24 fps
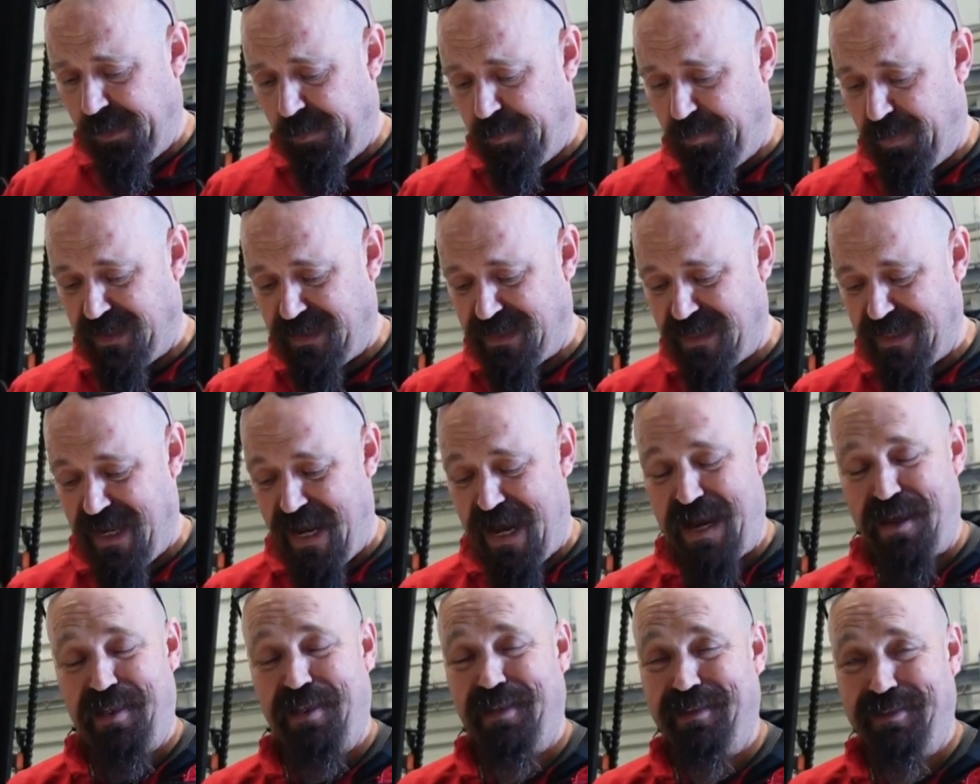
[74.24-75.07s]
But
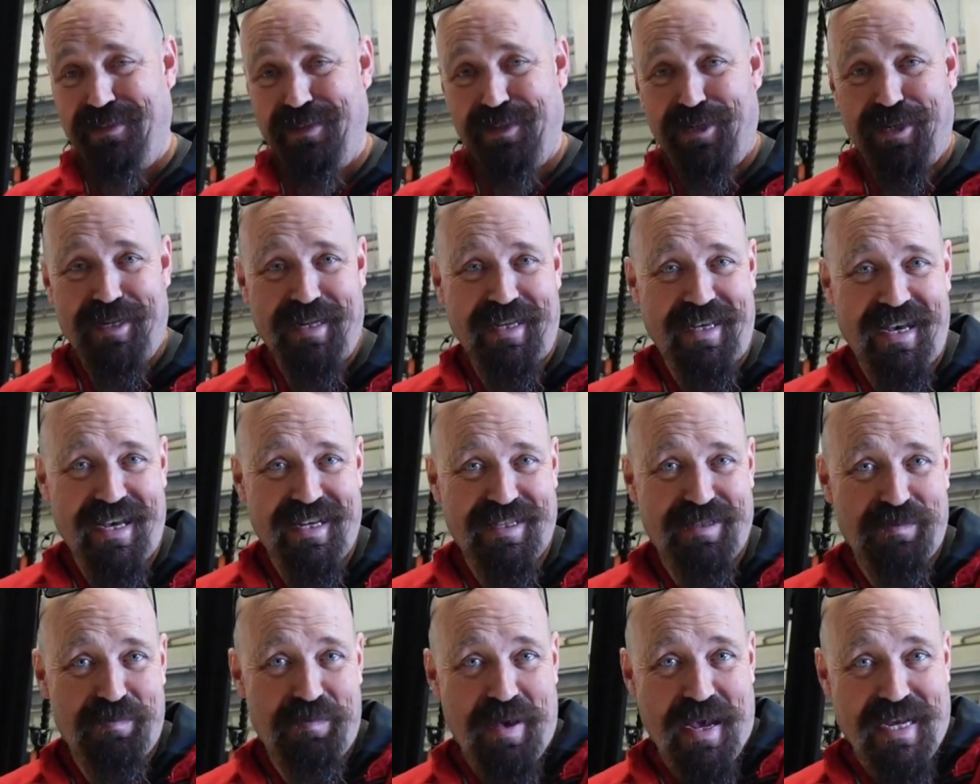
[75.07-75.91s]
today they're going to get
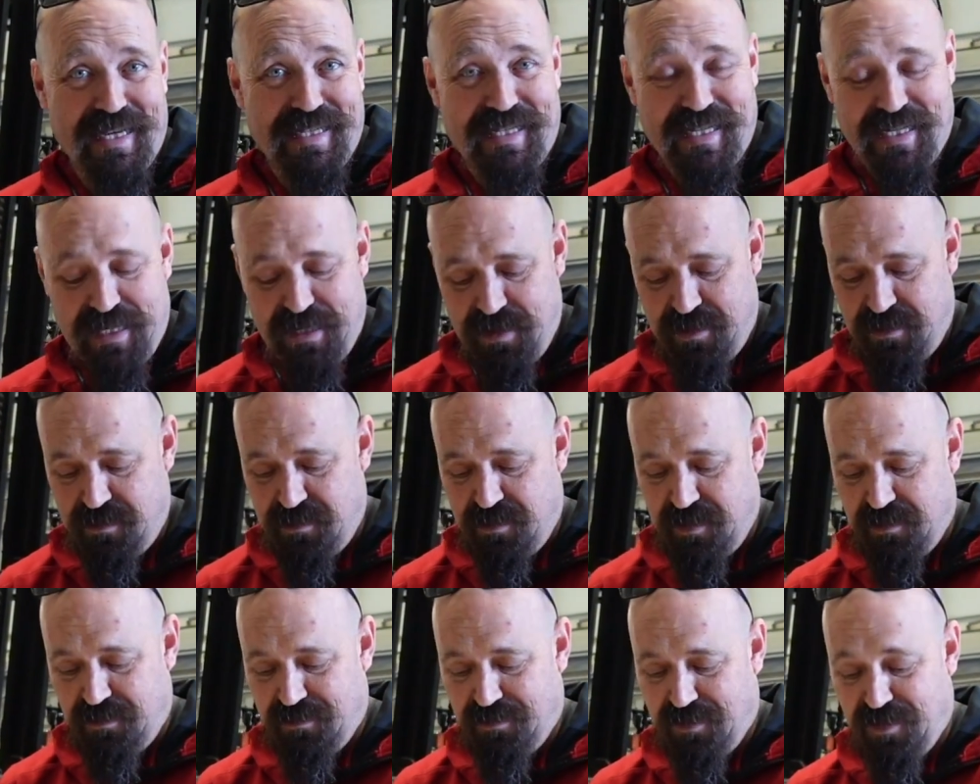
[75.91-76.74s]
painted
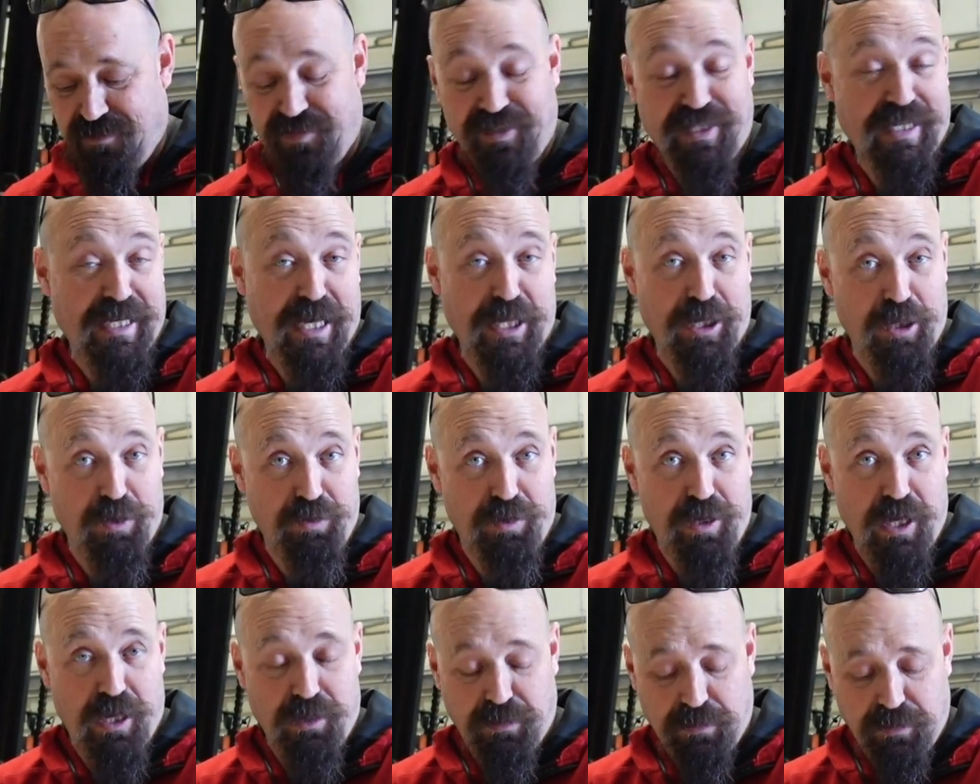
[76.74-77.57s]
that lovely yellow
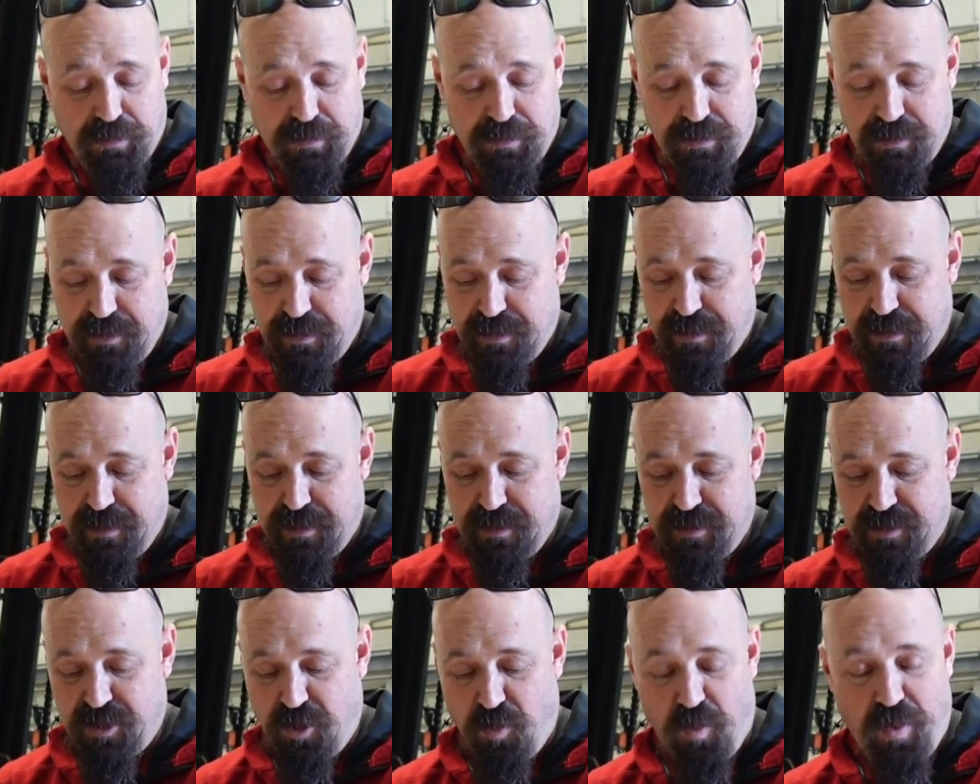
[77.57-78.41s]
color
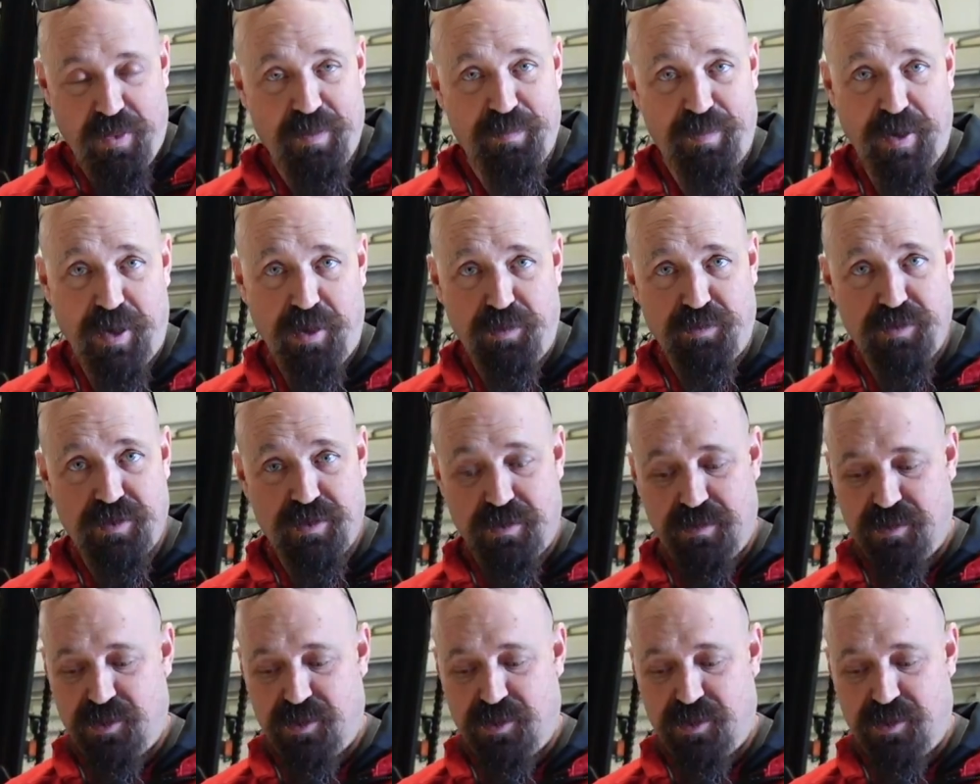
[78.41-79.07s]
and go on the boat.